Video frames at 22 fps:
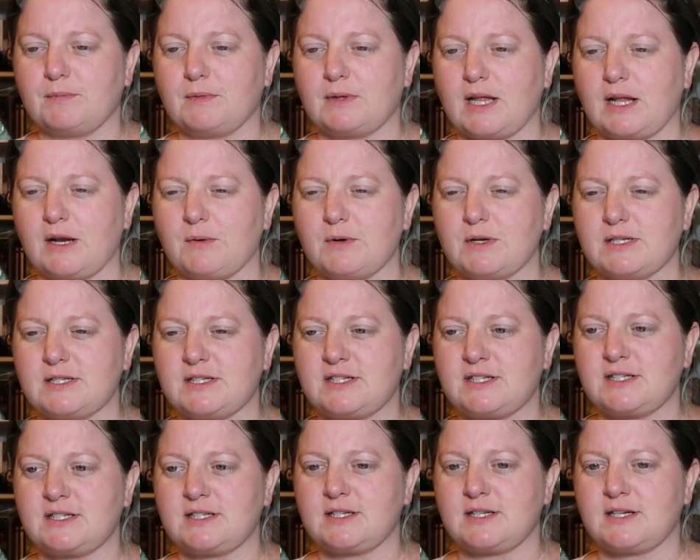that it
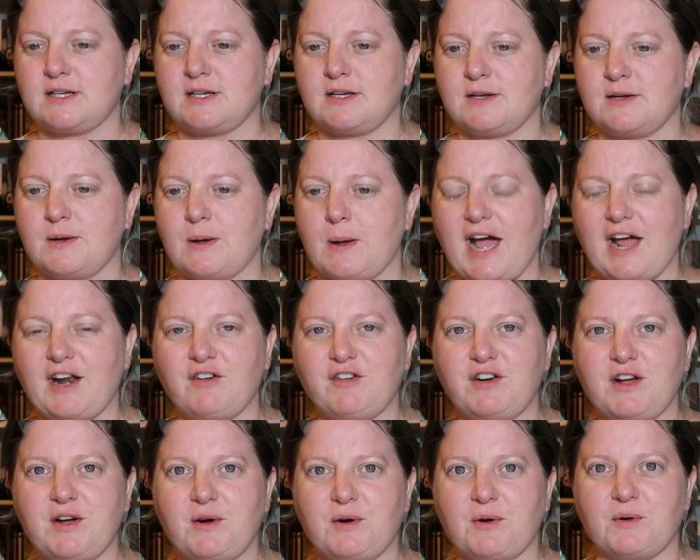was, I
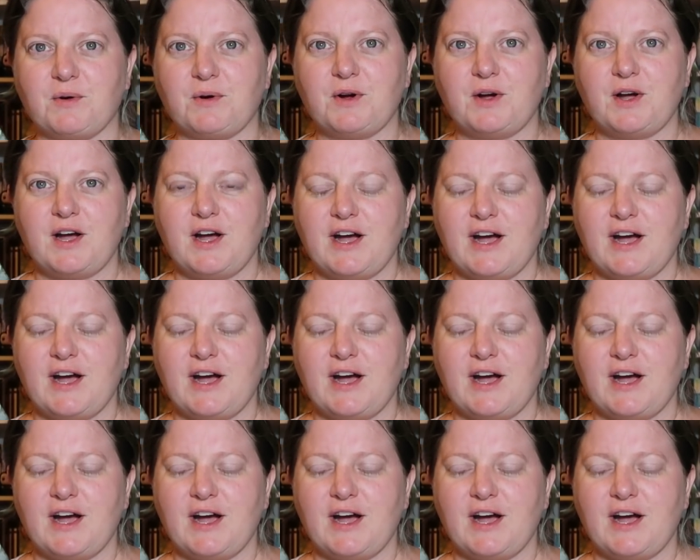don't know,